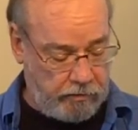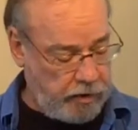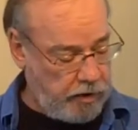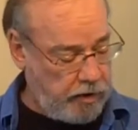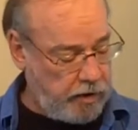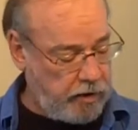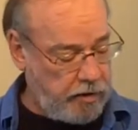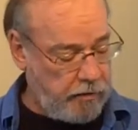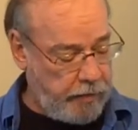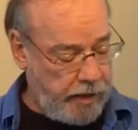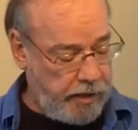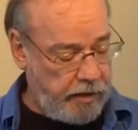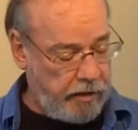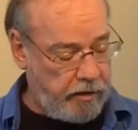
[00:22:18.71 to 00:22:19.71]
because the
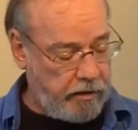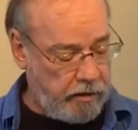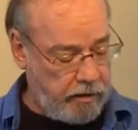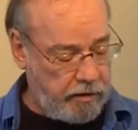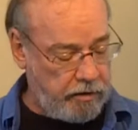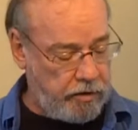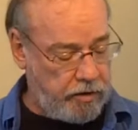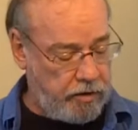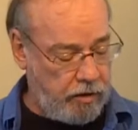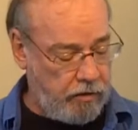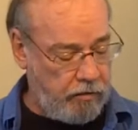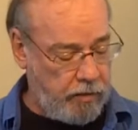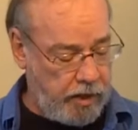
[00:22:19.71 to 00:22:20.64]
battle hurts so